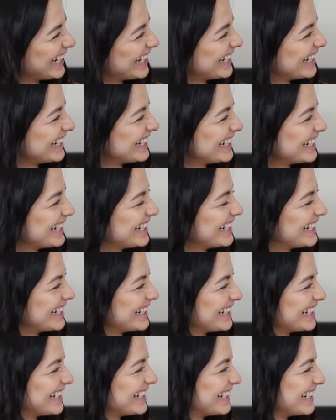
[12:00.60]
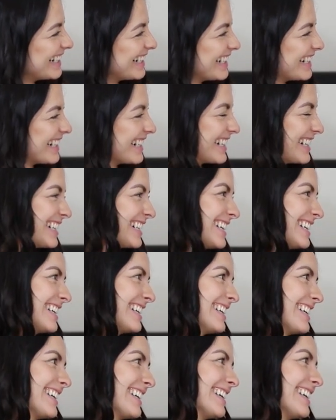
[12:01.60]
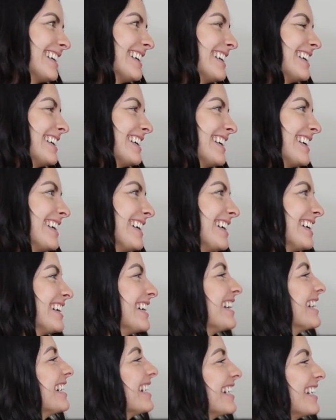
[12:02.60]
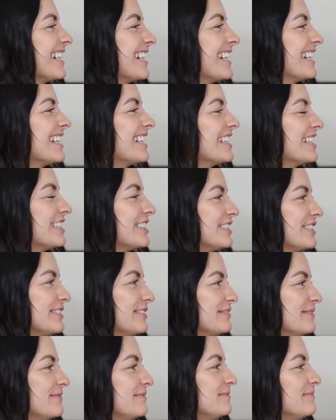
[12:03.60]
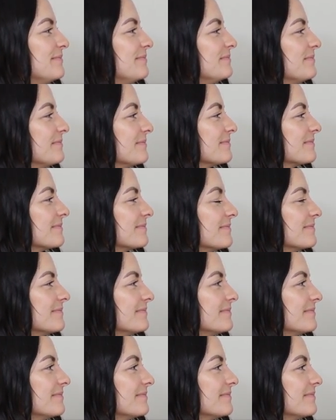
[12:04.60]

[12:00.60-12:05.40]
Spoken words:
No words are spoken by the person on screen.